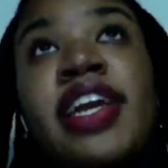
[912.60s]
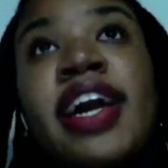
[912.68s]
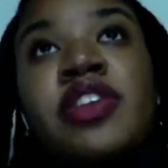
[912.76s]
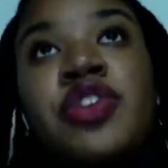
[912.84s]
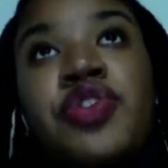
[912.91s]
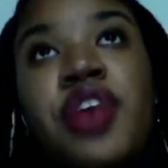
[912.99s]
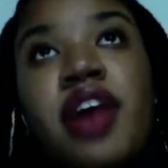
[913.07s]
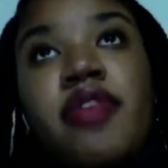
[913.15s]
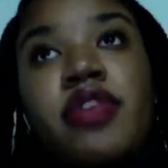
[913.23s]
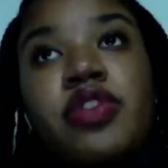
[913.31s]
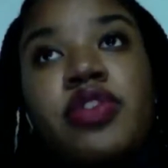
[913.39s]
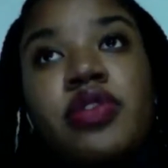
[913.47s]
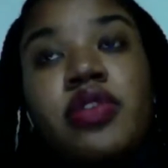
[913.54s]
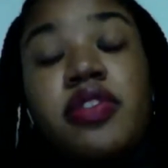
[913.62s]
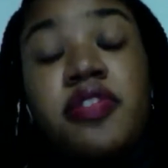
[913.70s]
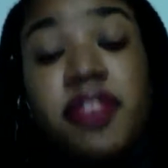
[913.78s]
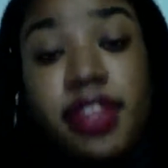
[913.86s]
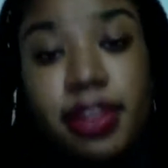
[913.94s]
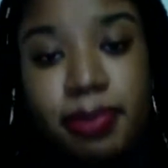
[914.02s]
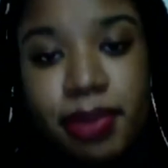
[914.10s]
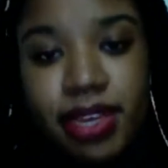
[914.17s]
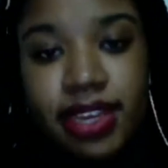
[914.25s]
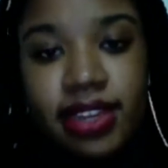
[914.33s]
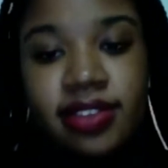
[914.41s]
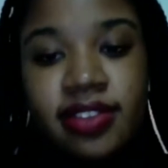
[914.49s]
only got to travel to the
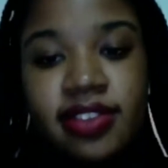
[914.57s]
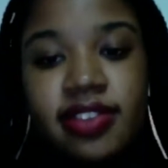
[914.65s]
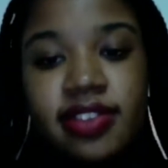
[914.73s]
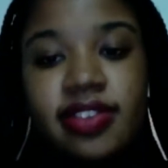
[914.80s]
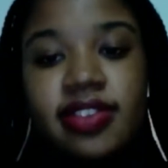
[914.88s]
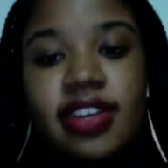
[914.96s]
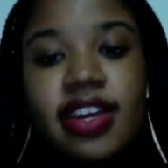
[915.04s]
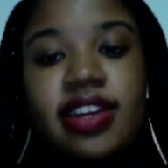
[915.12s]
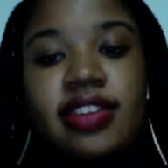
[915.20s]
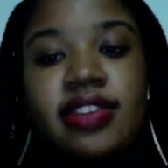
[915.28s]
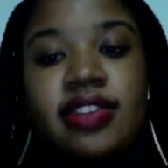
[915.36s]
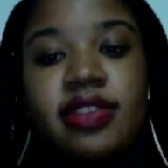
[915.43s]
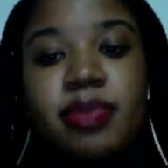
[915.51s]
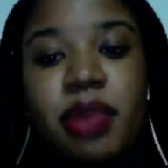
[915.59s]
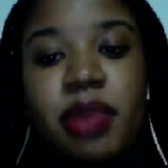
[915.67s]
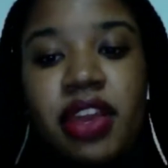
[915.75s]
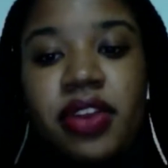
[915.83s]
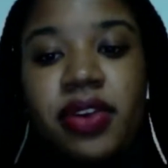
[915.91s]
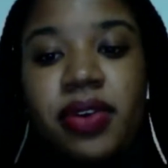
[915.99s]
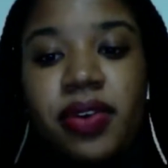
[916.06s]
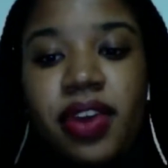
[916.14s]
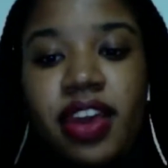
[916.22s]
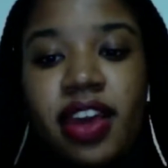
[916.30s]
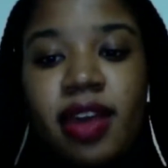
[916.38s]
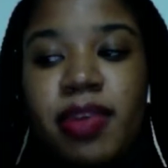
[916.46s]
Philippines since being in
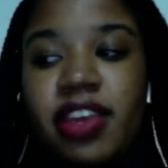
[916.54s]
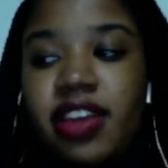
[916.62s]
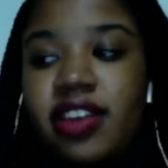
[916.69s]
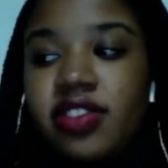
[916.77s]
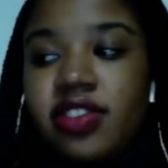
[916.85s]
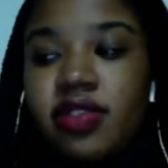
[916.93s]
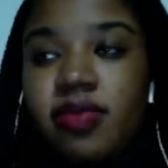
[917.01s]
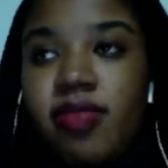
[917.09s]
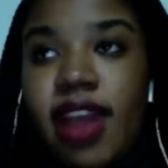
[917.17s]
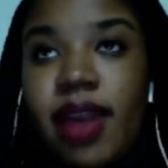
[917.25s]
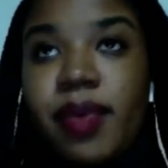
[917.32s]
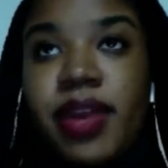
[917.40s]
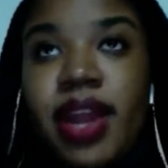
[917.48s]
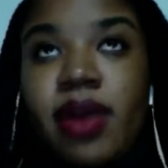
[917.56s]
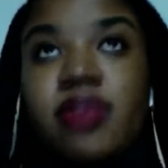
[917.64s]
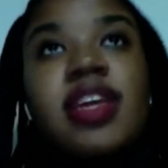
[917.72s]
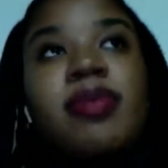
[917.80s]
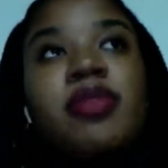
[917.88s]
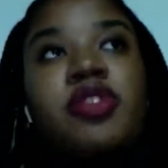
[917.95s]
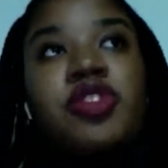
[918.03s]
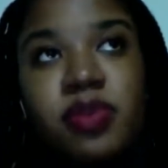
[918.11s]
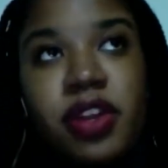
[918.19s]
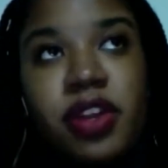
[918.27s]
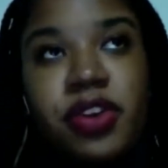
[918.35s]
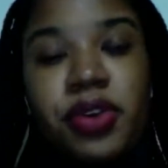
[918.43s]
Korea, because right when I was able to
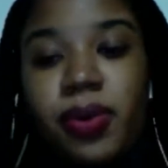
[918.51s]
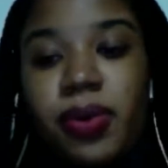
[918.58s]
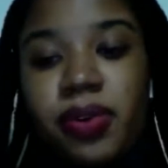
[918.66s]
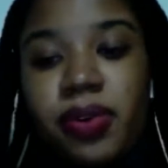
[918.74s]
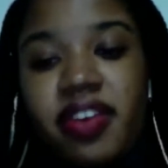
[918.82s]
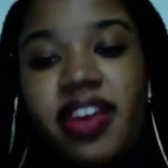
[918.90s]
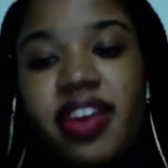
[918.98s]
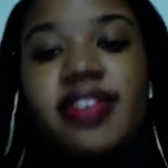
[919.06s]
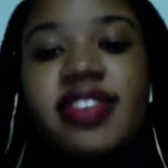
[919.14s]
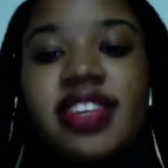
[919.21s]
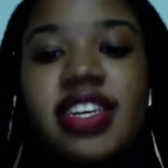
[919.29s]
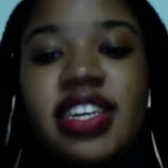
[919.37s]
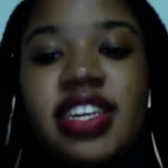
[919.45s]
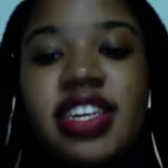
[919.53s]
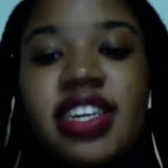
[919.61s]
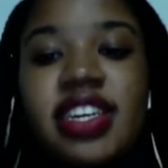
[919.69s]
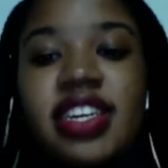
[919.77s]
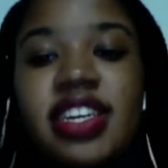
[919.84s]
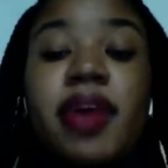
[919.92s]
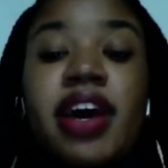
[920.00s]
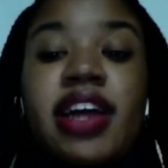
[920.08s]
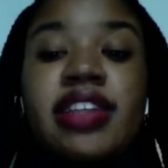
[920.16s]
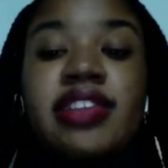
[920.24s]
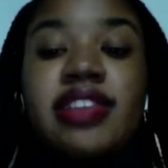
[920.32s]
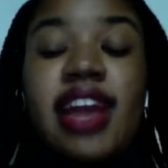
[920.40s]
travel is when coronavirus hit.
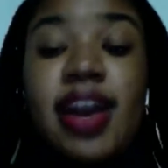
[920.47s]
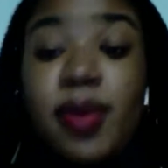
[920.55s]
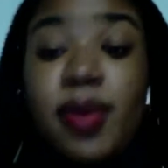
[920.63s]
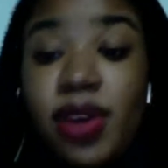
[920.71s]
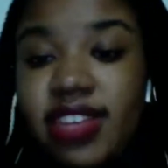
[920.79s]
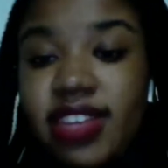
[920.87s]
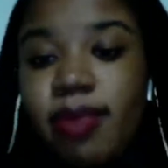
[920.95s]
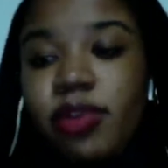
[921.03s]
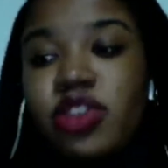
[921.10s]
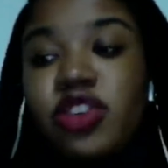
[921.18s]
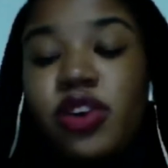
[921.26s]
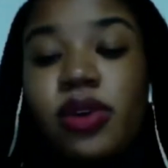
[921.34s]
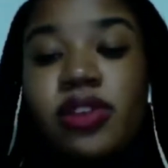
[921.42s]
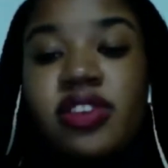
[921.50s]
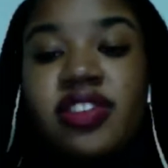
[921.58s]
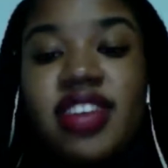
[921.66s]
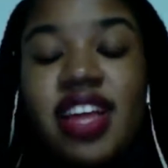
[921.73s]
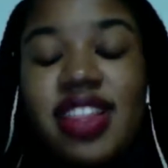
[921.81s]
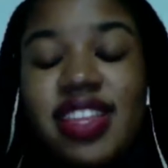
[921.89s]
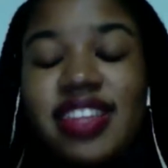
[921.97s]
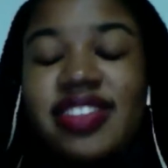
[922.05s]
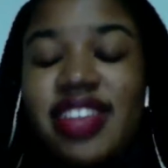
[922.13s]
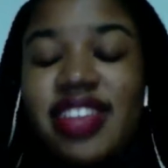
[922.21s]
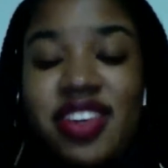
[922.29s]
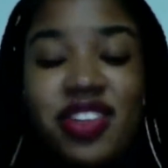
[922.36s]
But I was able to go to Southeast
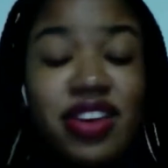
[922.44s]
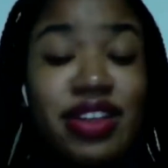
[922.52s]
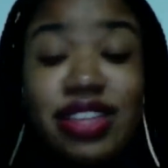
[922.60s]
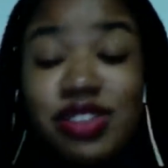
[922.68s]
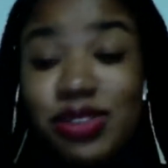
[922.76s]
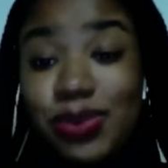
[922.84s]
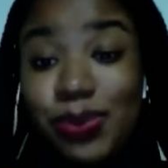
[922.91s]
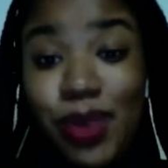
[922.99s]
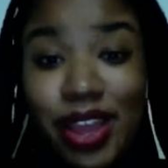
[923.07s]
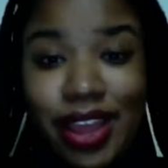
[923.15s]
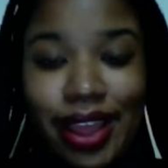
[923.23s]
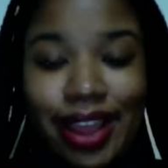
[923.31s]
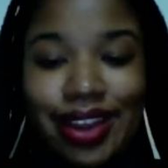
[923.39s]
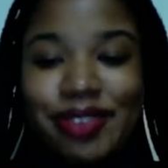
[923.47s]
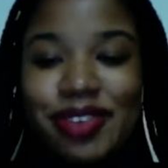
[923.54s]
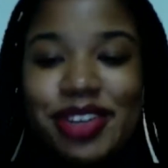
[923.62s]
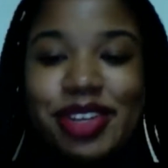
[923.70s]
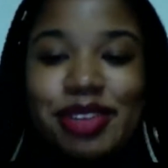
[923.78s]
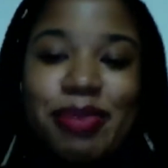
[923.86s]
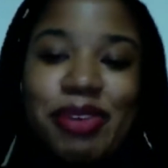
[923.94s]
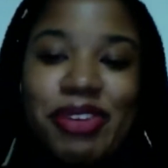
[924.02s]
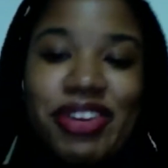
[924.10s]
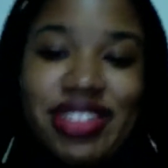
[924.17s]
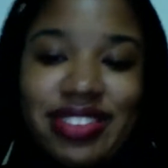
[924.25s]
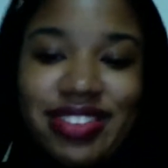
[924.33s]
Asia, and that's a way different
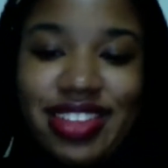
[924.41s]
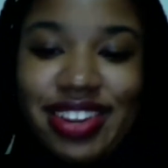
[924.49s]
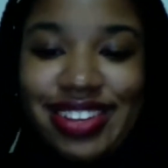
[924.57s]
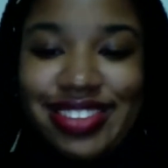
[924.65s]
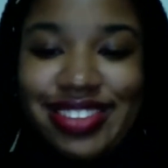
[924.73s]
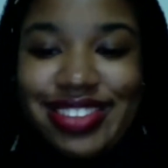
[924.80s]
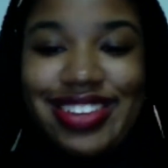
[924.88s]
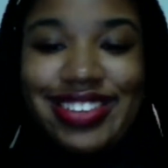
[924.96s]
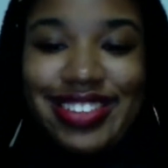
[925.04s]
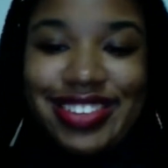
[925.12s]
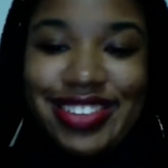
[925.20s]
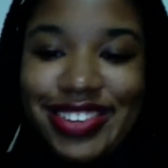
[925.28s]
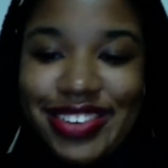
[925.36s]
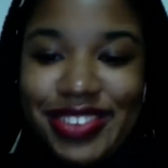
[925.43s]
experience than East Asia. So,